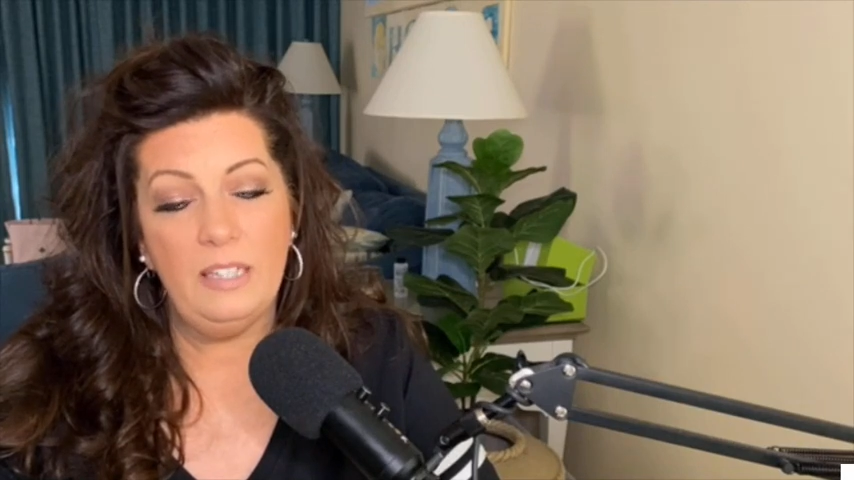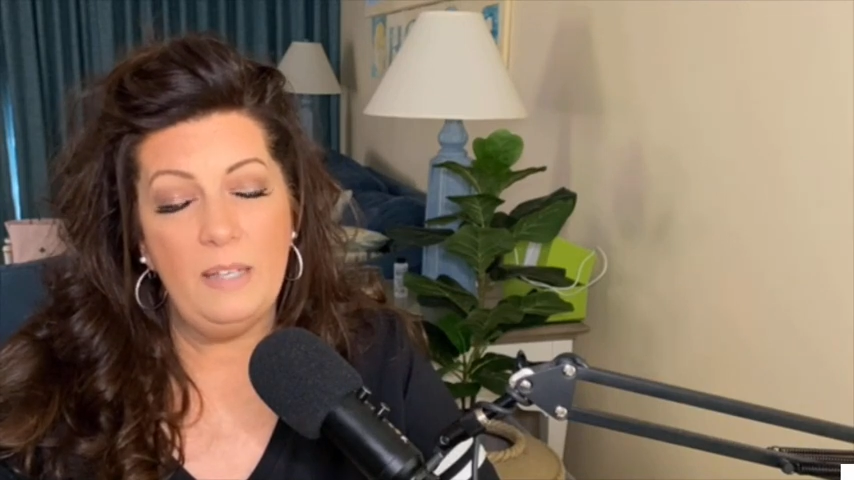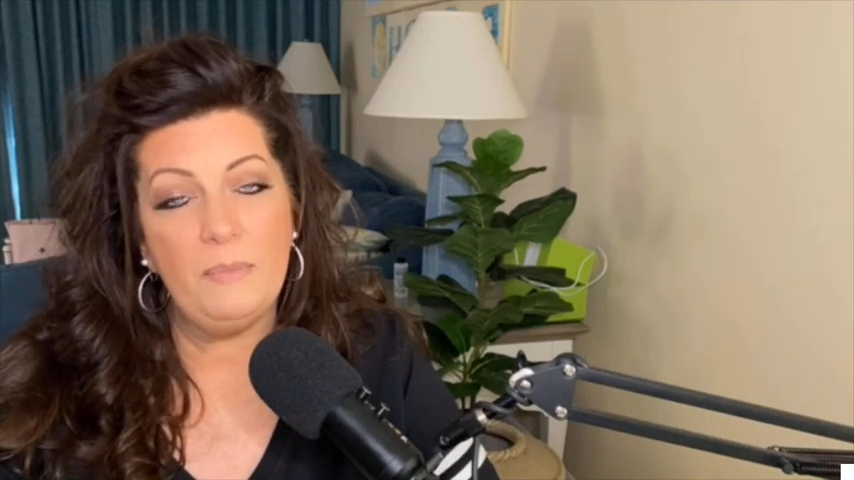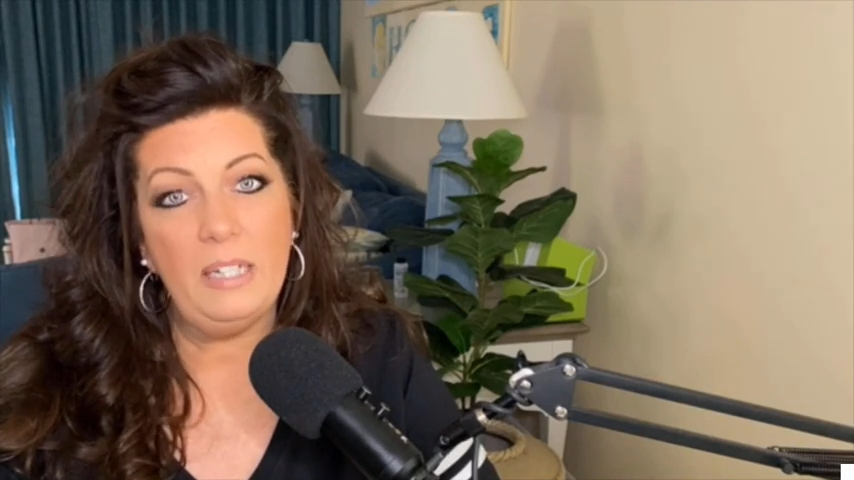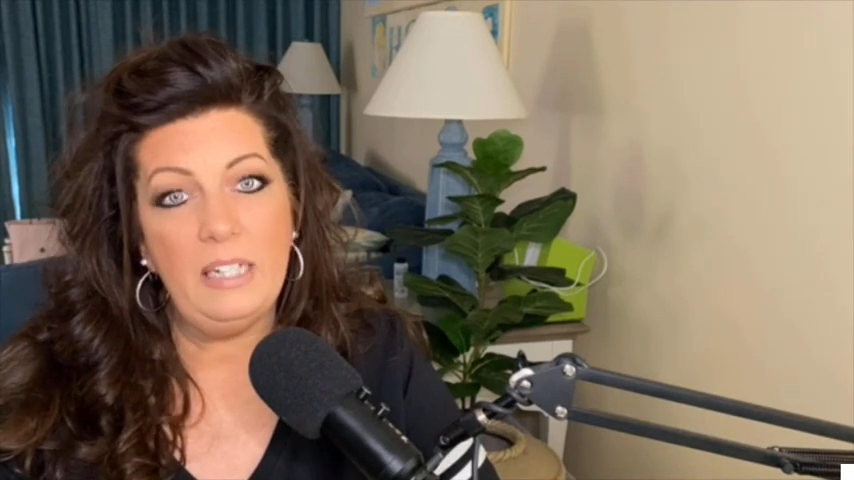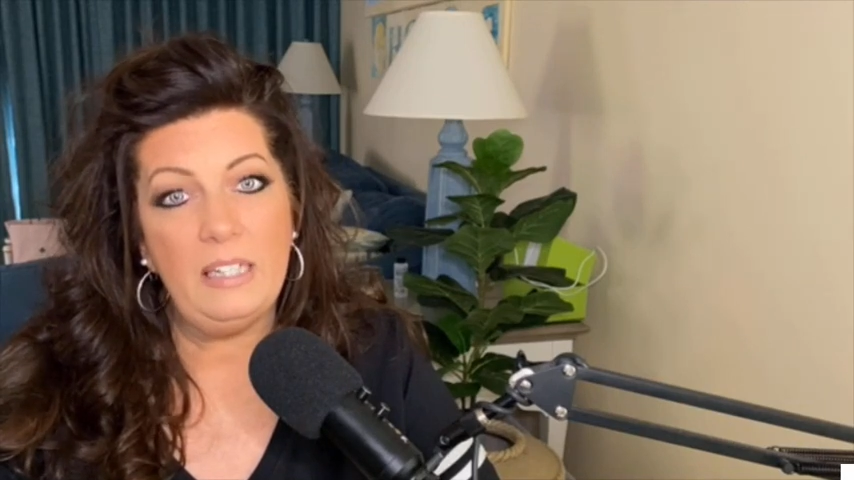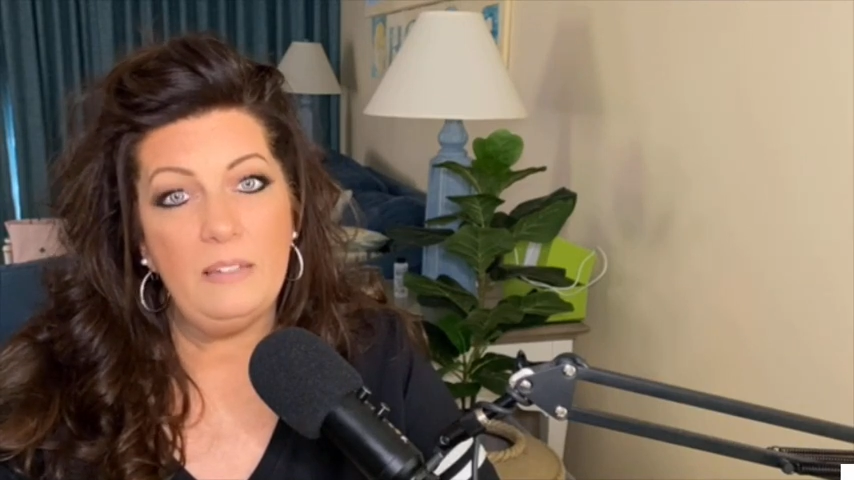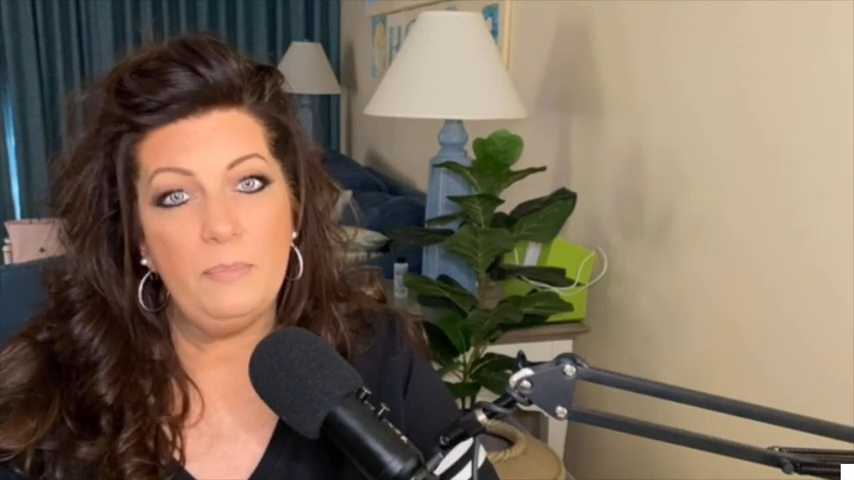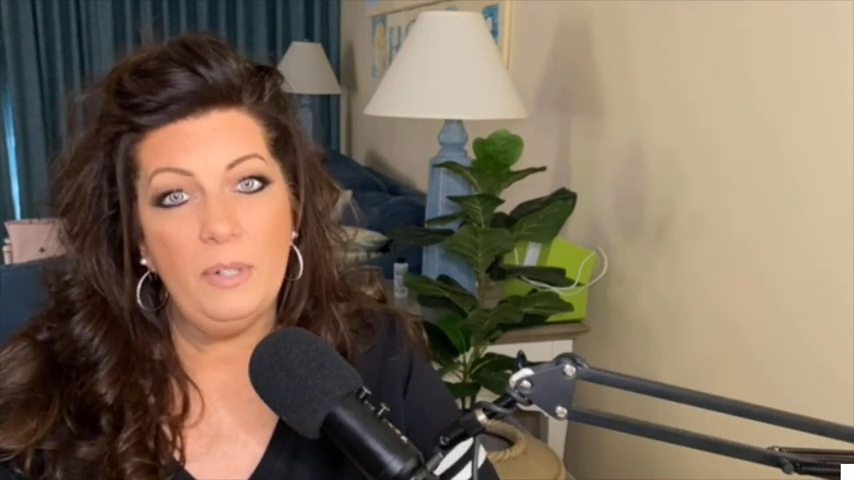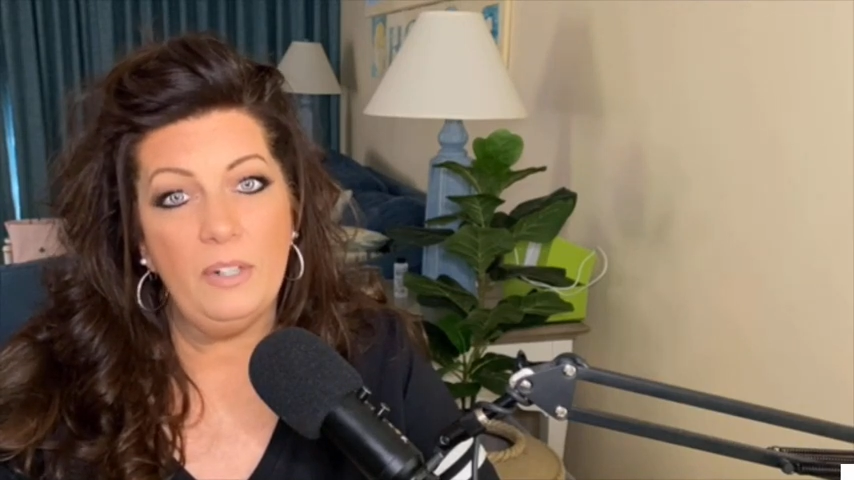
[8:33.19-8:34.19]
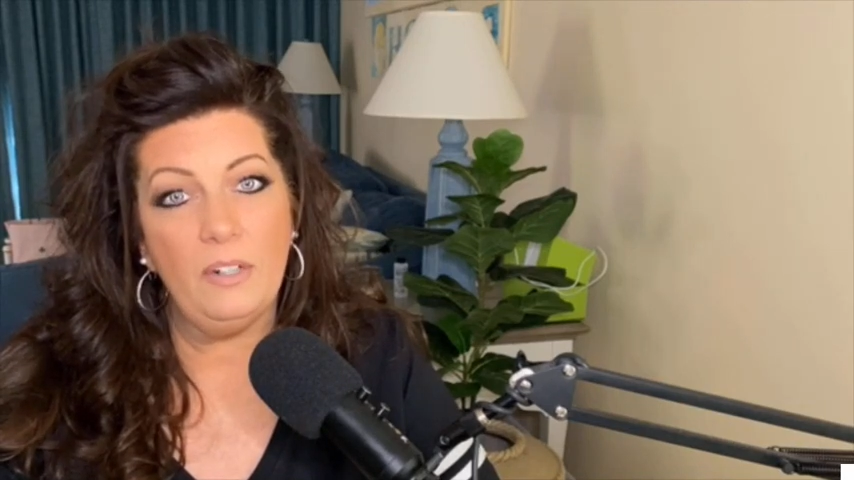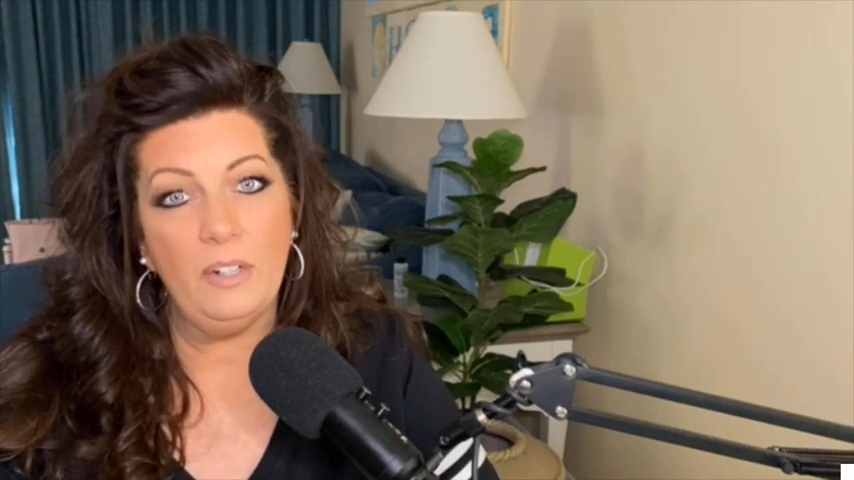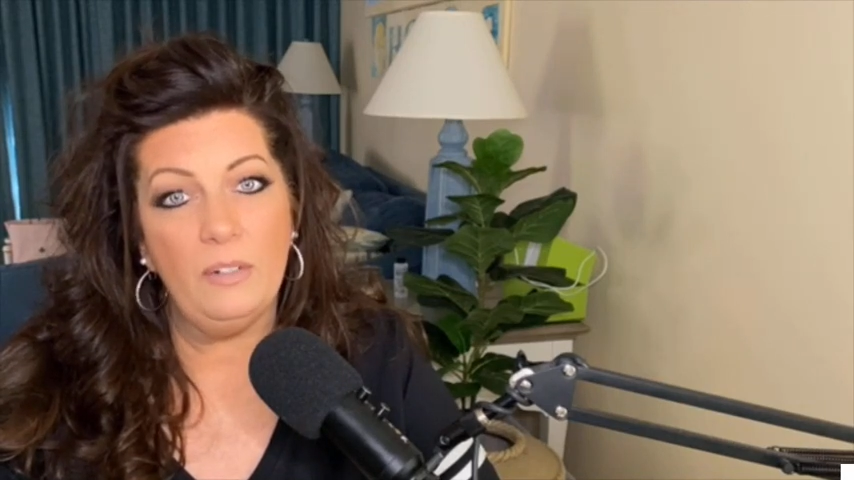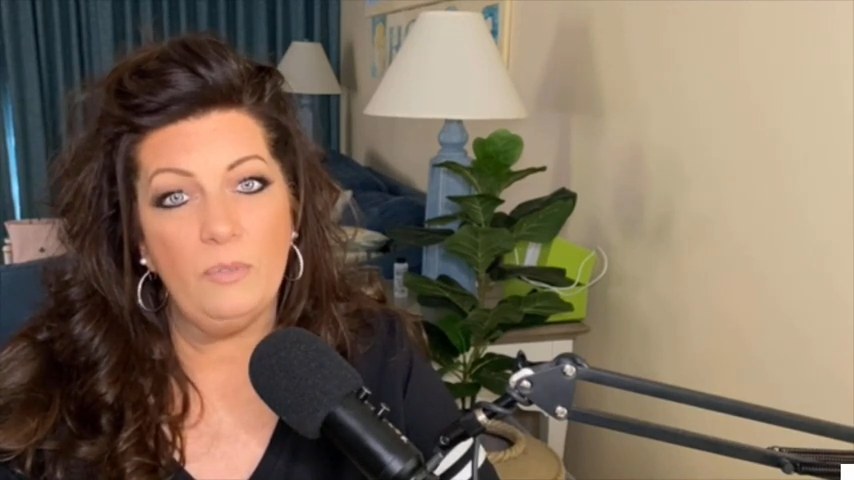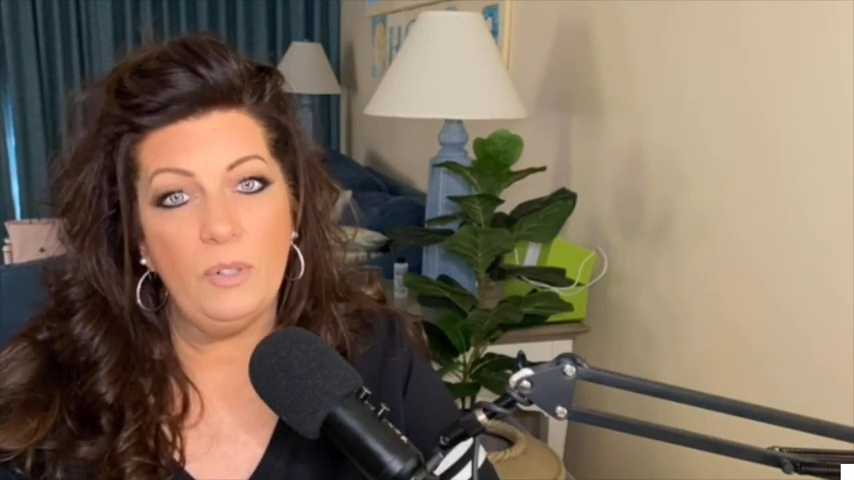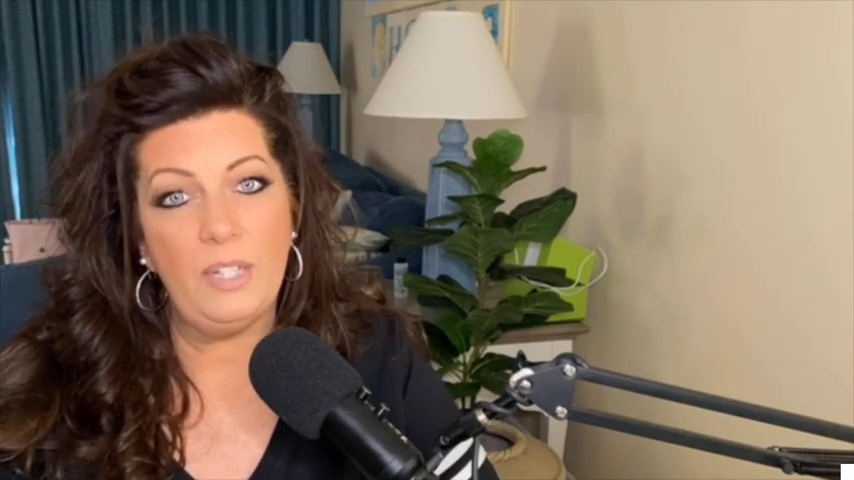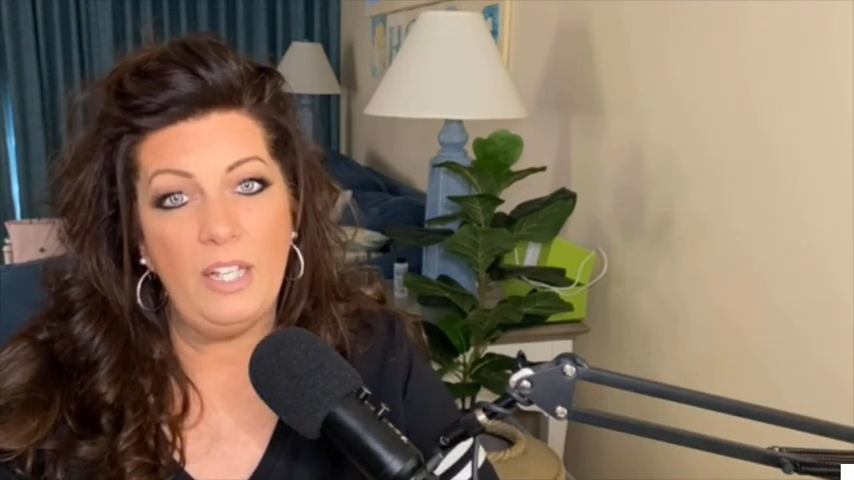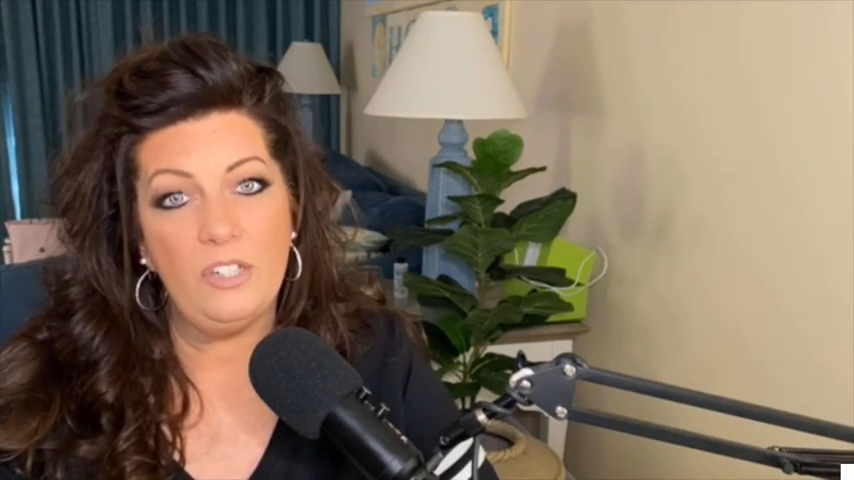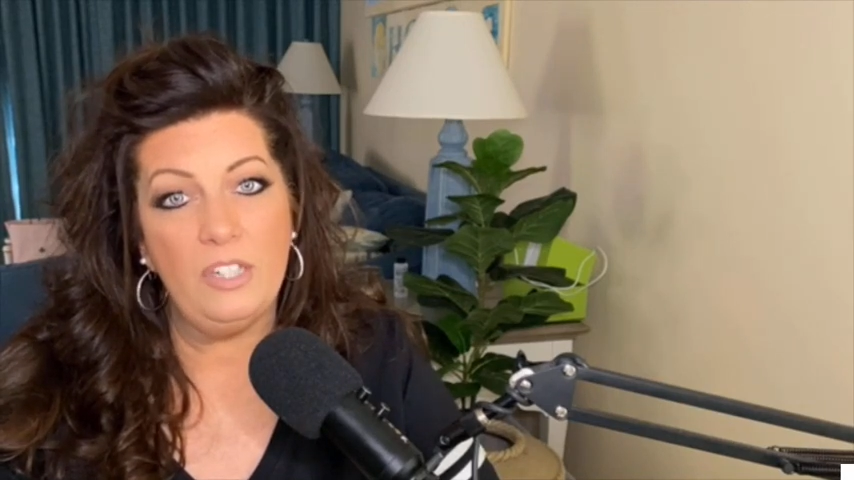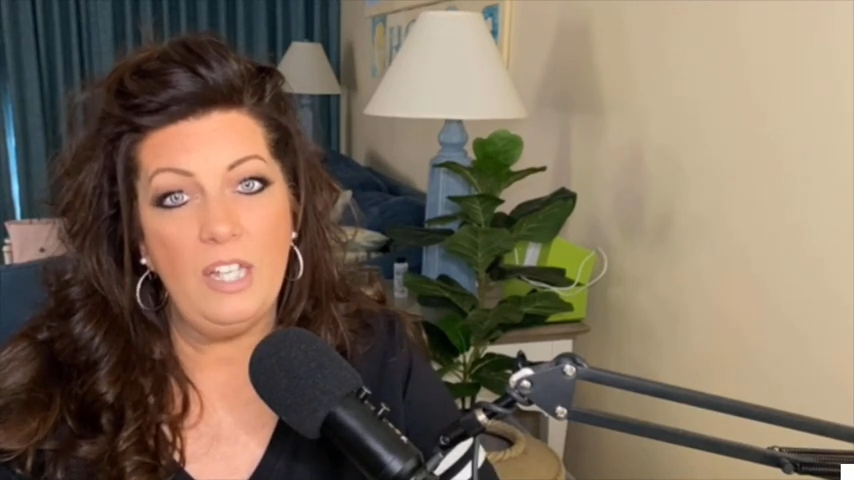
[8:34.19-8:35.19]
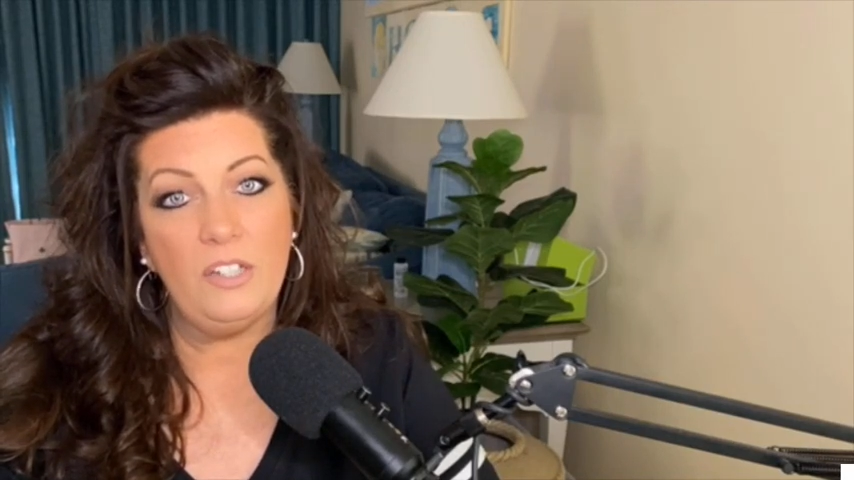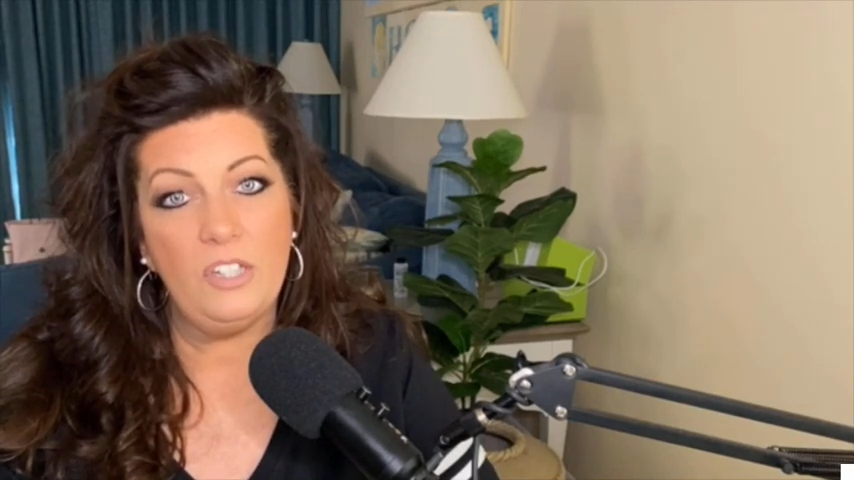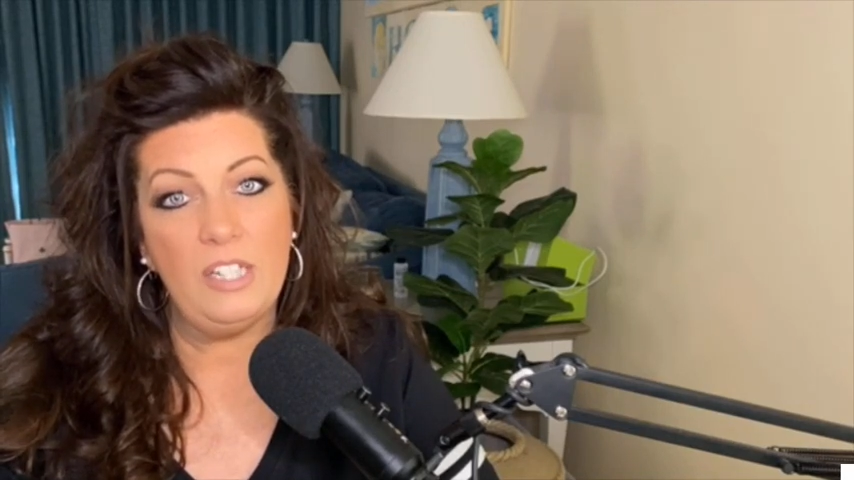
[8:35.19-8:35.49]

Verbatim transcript: am going to put her in rotation yet.